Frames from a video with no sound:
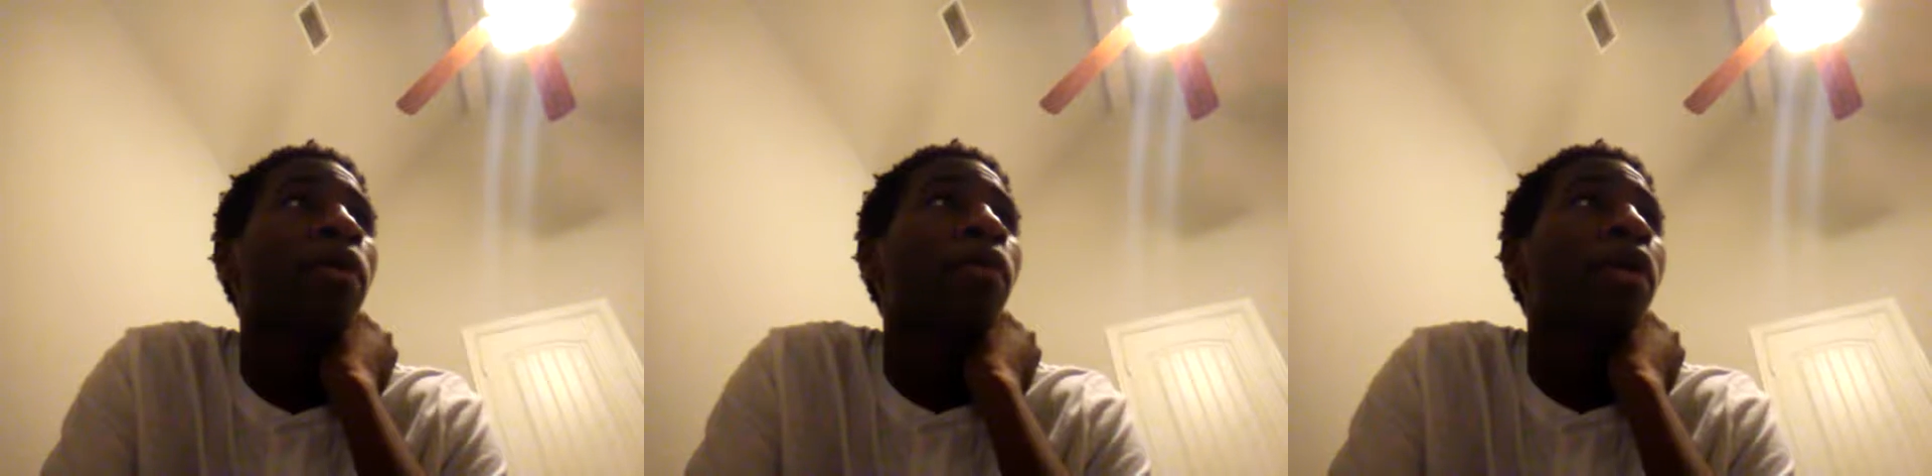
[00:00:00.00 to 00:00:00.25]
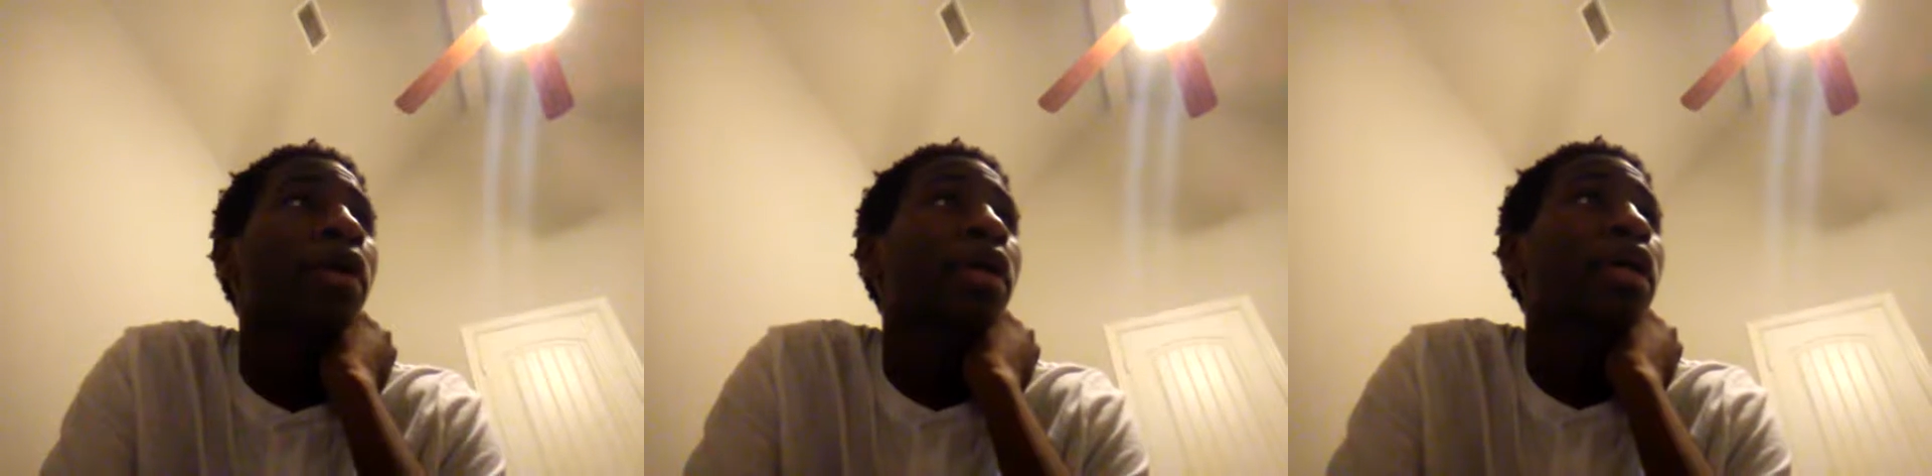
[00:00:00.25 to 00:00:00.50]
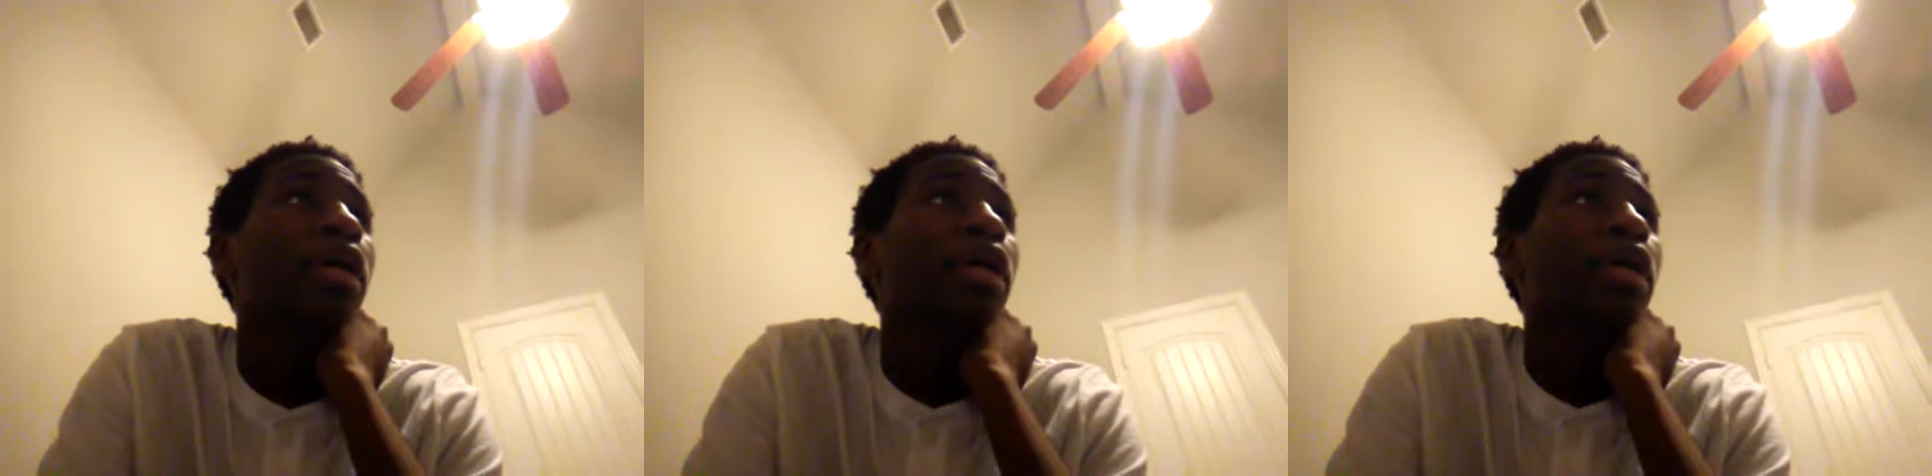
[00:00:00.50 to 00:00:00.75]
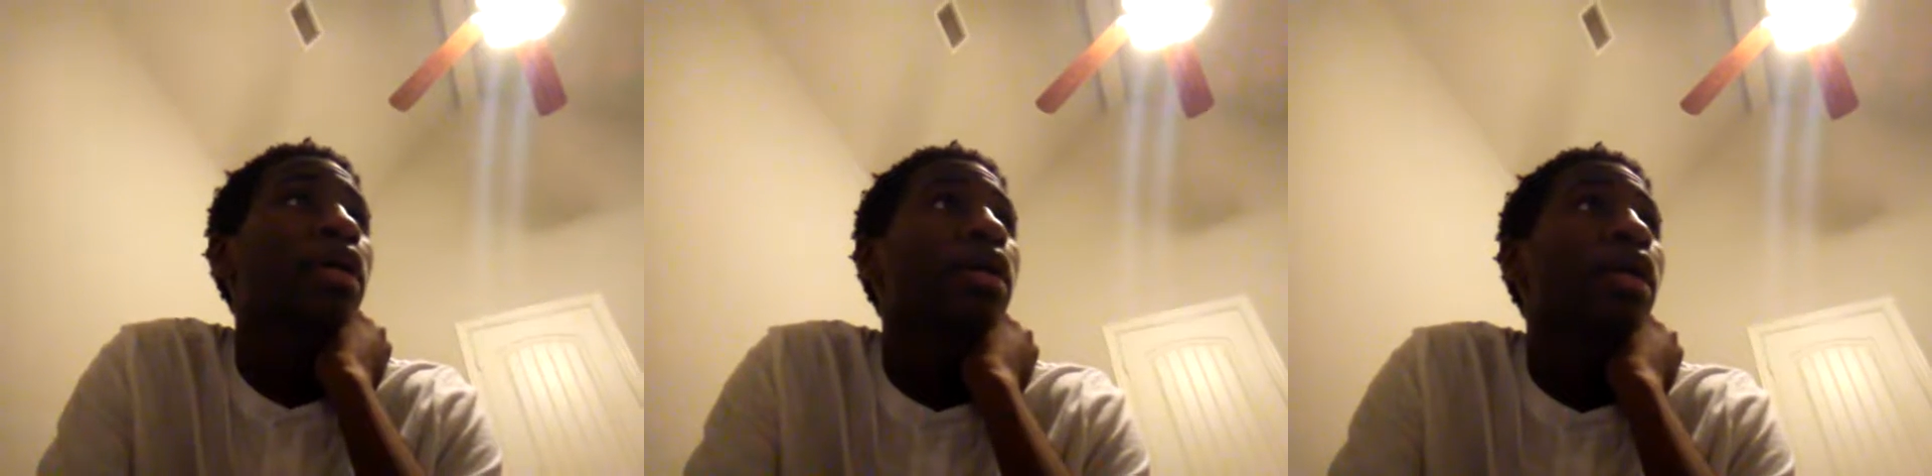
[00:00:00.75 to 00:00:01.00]
not work,
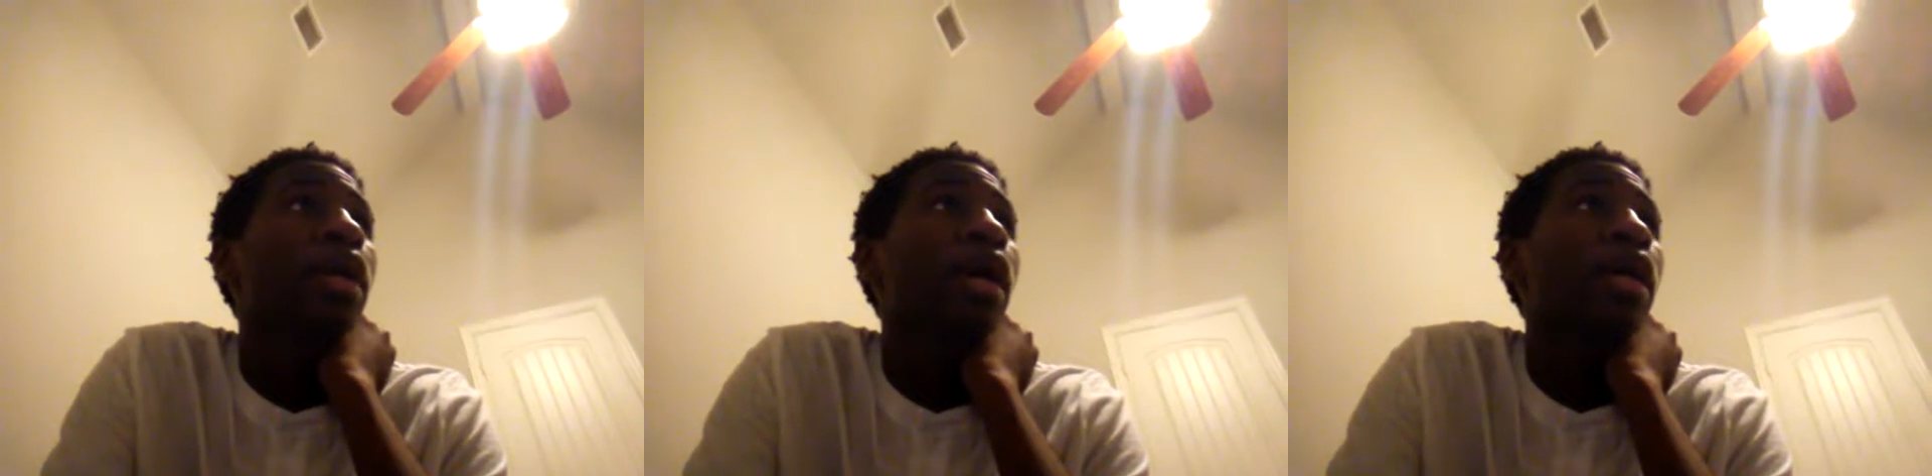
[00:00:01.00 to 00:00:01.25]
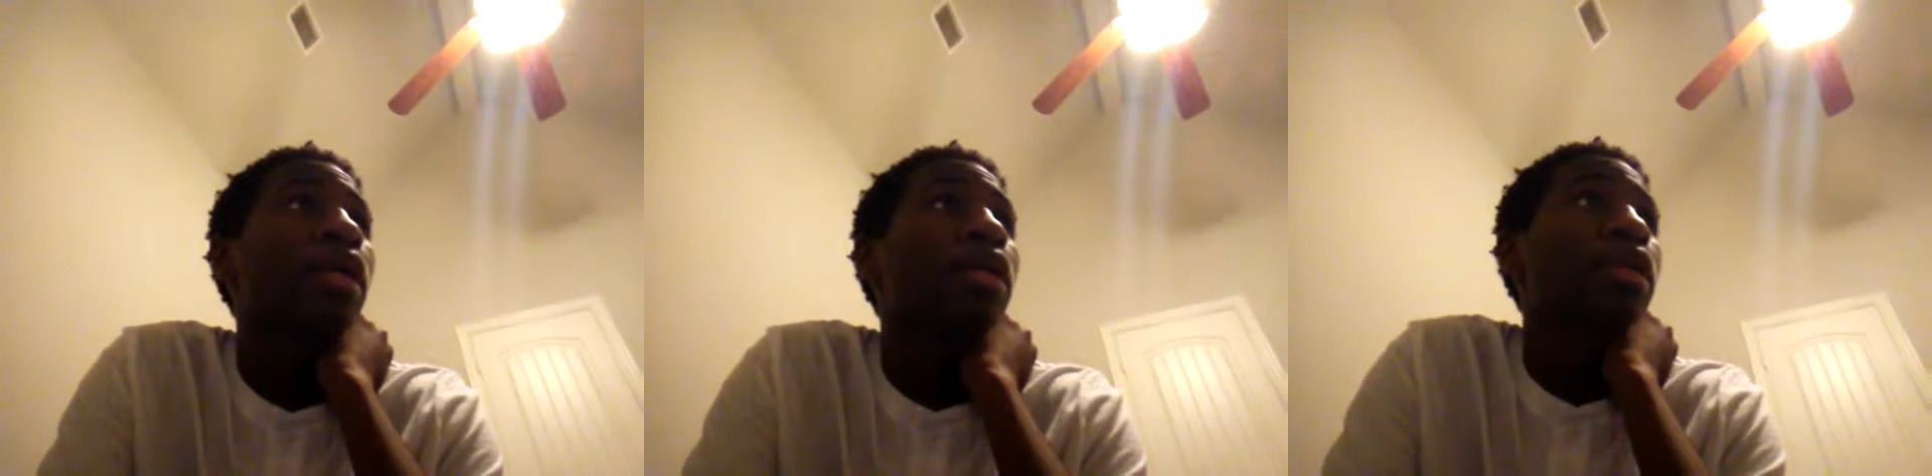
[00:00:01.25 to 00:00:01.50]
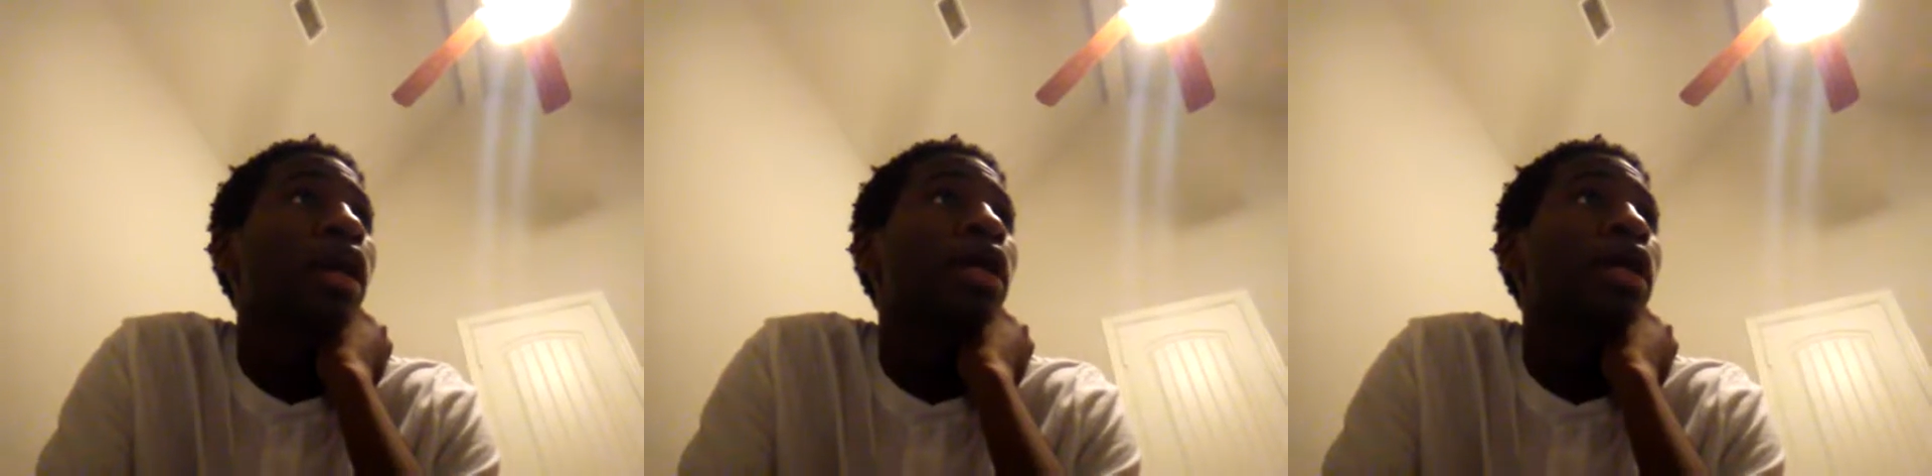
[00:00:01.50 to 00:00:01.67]
and